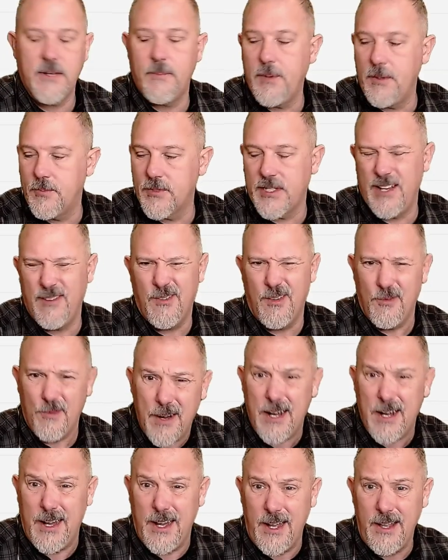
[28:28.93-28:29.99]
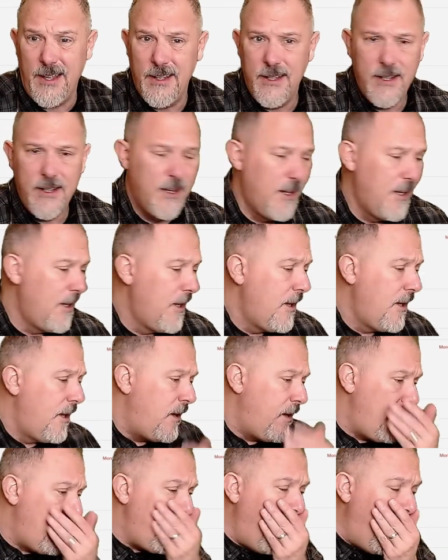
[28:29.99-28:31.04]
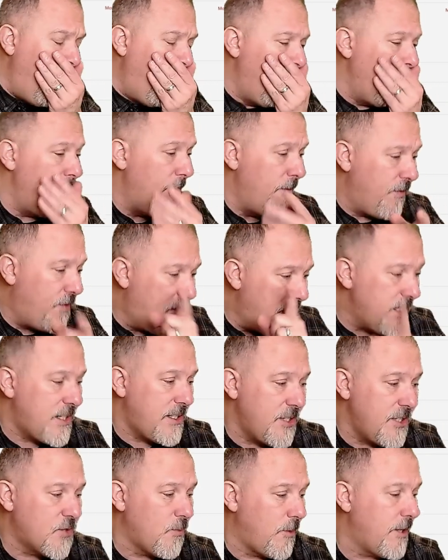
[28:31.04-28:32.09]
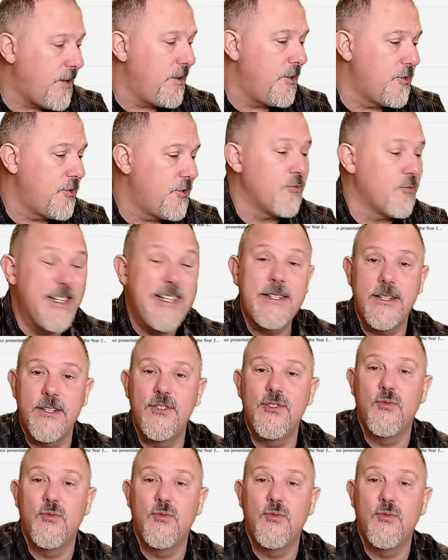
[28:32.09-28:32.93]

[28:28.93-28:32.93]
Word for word: people say, well, why? This is one of those reasons